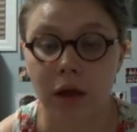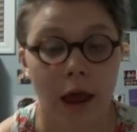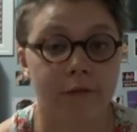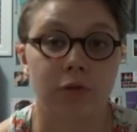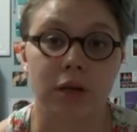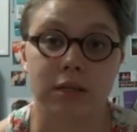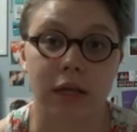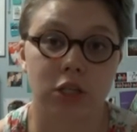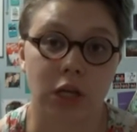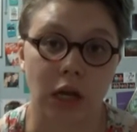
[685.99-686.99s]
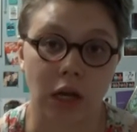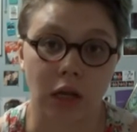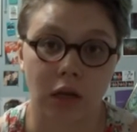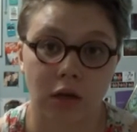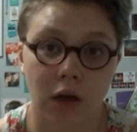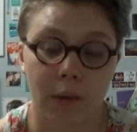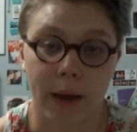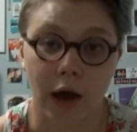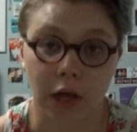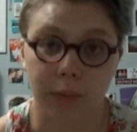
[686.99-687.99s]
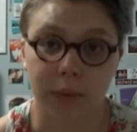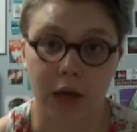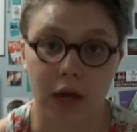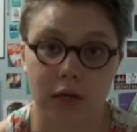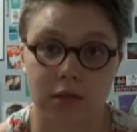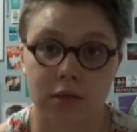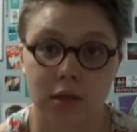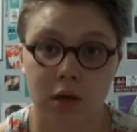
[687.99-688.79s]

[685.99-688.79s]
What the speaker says: everyone is educated about it, because